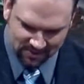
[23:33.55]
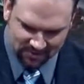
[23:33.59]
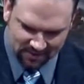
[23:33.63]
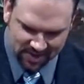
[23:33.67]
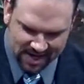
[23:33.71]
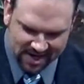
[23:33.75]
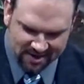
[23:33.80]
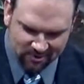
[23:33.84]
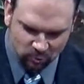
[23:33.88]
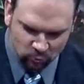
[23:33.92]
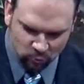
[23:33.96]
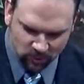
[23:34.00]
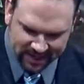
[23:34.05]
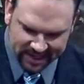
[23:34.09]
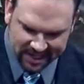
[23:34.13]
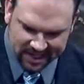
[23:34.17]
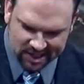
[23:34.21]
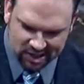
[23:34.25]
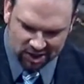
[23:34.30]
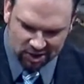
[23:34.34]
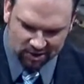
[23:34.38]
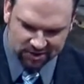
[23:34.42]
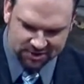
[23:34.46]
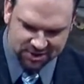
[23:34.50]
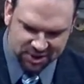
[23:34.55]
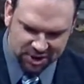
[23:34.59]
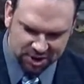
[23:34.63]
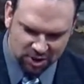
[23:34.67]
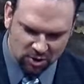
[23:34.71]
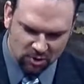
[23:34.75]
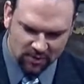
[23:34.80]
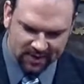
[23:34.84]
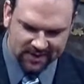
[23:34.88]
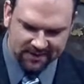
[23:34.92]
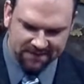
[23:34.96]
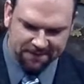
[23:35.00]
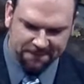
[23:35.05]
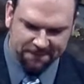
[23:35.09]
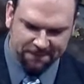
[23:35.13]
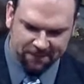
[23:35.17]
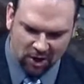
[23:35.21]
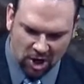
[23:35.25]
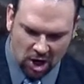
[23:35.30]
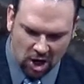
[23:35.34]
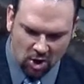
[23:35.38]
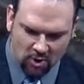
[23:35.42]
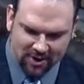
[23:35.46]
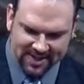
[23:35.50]
They reel to and
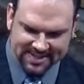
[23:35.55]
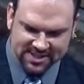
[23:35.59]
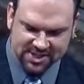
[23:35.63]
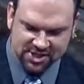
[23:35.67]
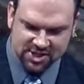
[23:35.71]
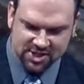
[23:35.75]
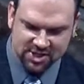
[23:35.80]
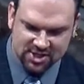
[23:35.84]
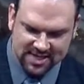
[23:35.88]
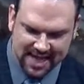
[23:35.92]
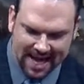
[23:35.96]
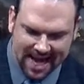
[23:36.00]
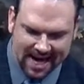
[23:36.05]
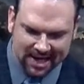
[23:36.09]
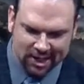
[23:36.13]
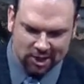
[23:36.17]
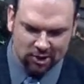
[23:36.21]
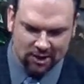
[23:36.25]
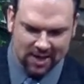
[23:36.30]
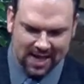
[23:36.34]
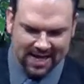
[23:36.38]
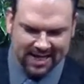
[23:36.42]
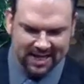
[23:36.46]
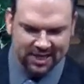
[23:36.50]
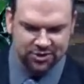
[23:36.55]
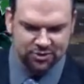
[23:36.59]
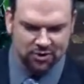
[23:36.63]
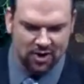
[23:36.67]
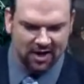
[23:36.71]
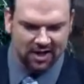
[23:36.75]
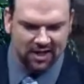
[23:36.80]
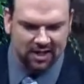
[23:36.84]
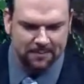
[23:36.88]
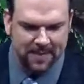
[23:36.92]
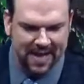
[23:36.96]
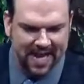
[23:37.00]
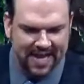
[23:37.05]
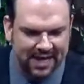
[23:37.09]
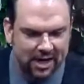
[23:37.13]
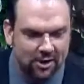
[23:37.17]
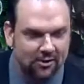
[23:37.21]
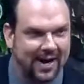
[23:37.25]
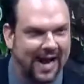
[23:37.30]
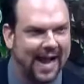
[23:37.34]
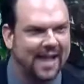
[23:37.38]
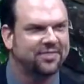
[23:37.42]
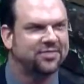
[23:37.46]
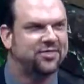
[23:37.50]
fro and stagger like a drunken man,
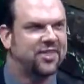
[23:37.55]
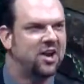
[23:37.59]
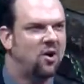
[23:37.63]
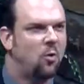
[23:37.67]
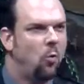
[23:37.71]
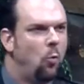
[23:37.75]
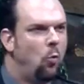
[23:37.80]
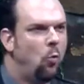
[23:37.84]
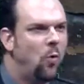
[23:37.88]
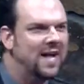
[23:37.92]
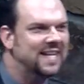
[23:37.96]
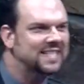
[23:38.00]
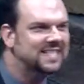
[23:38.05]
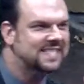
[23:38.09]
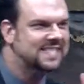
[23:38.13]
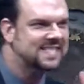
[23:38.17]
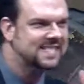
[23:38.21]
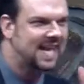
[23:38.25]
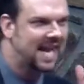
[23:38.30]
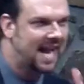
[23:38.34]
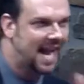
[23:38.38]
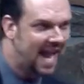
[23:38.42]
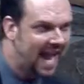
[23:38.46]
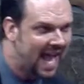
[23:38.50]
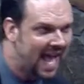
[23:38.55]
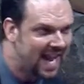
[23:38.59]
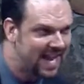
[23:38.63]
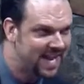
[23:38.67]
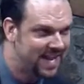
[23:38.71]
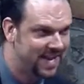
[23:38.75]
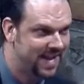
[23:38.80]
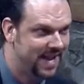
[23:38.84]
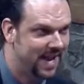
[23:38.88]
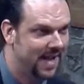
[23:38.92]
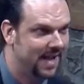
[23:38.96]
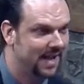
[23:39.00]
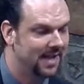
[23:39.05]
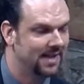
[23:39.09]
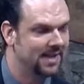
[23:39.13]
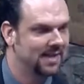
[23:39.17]
are at their wits' end.